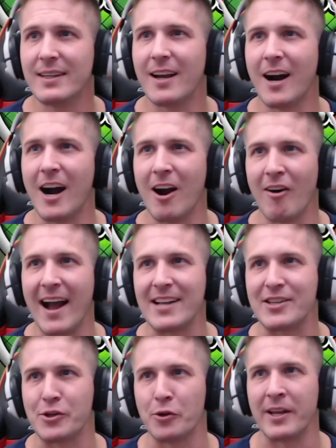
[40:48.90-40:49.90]
Alright,
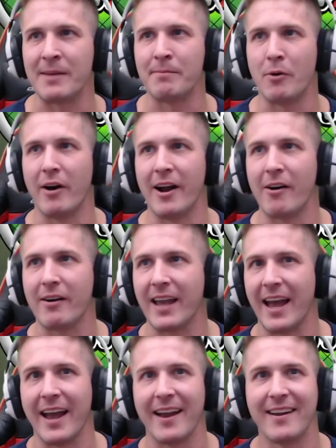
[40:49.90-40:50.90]
Julian boy,
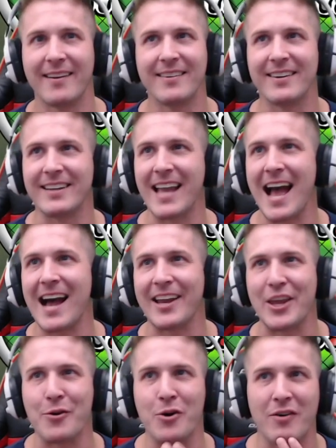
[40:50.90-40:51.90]
okay. Yeah,
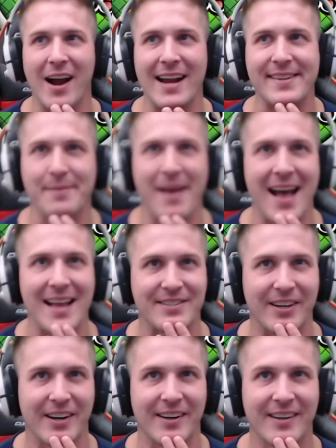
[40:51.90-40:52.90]
you were right,
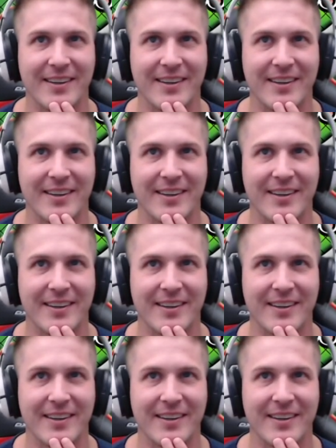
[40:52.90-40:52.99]
Demaster.